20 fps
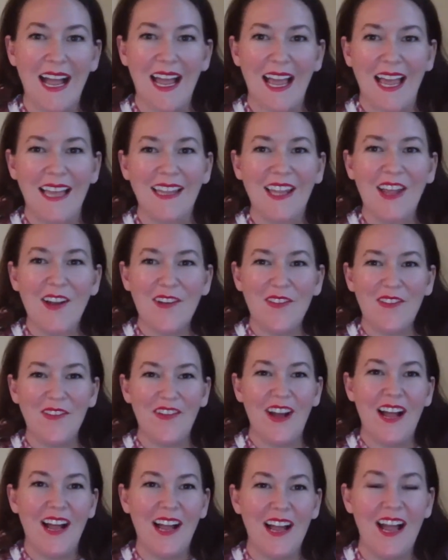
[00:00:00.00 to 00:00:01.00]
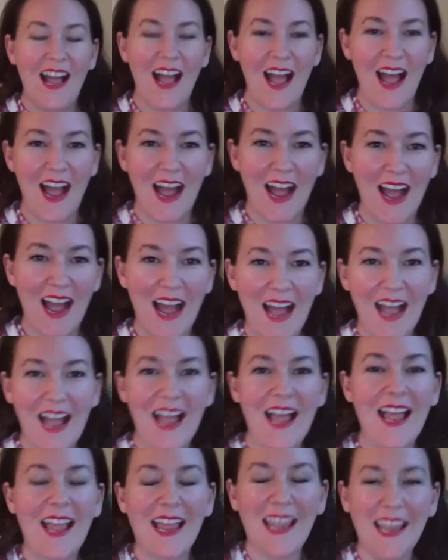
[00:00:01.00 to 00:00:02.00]
Hello.
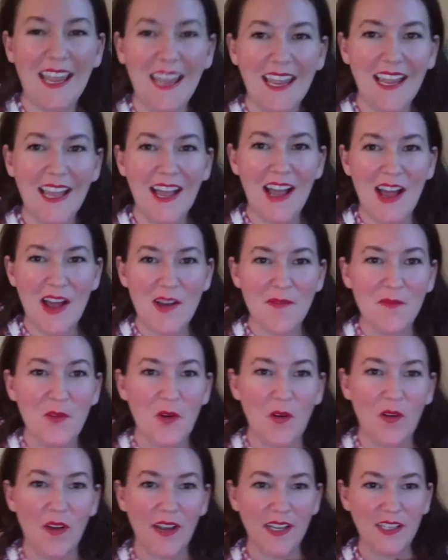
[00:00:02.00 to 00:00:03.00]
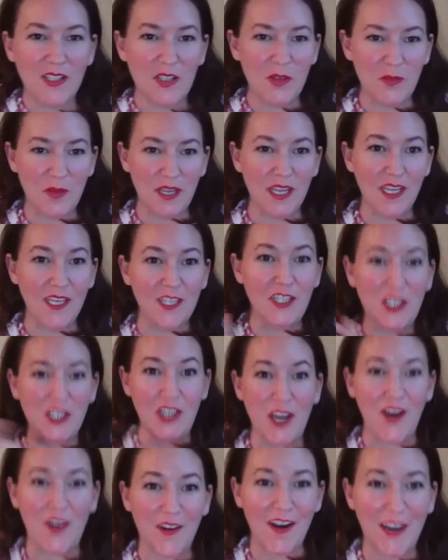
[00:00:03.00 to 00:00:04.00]
I am going to be
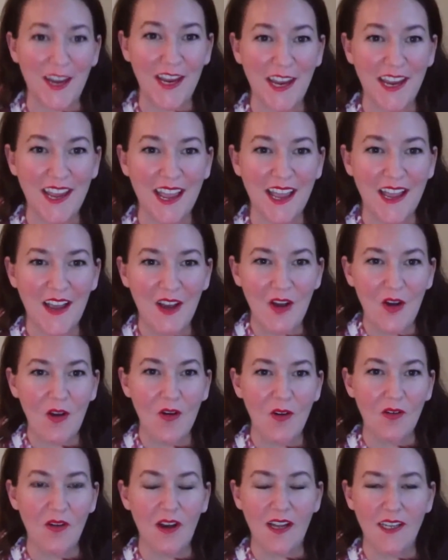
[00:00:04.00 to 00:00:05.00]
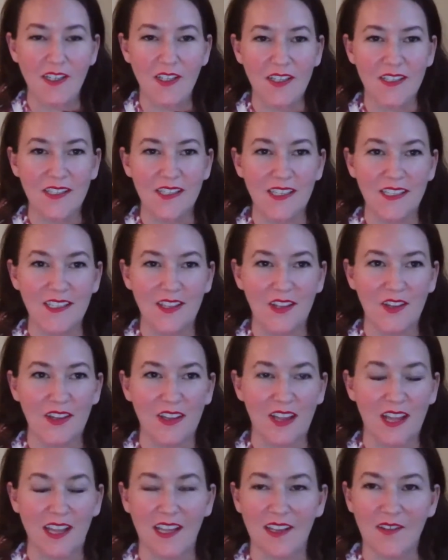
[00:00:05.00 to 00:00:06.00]
sharing. Oh, I just, it looked
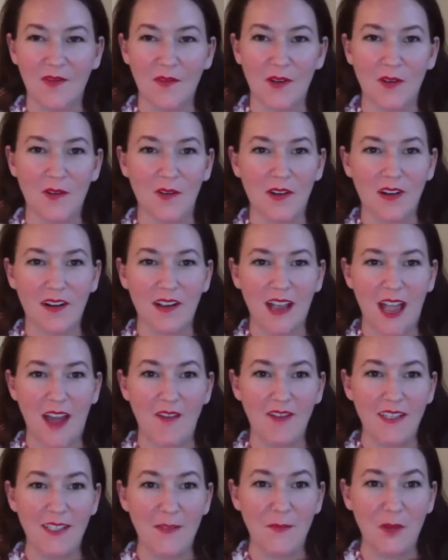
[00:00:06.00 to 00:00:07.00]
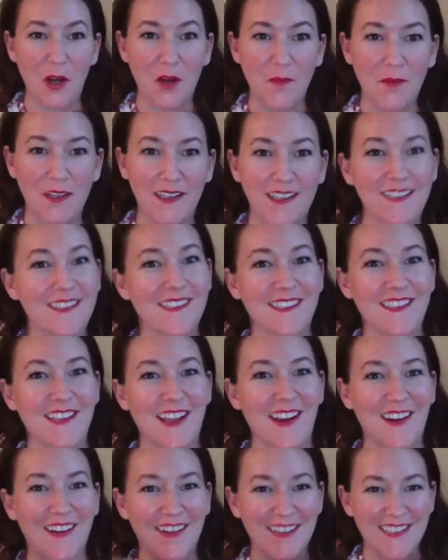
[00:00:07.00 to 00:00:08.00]
like we were having some turbulence
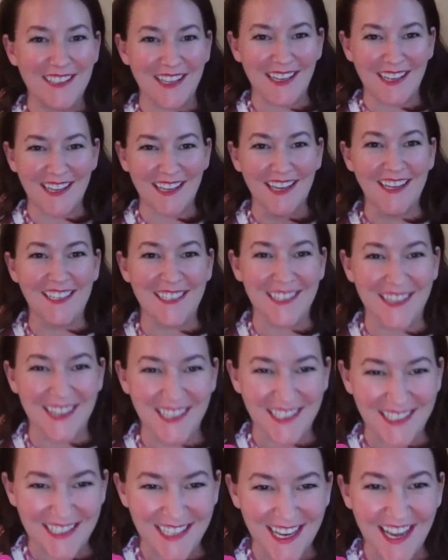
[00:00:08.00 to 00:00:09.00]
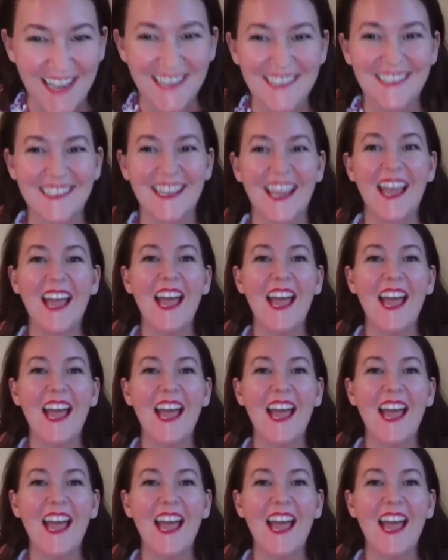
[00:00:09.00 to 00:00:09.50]
there because I kicked the desk.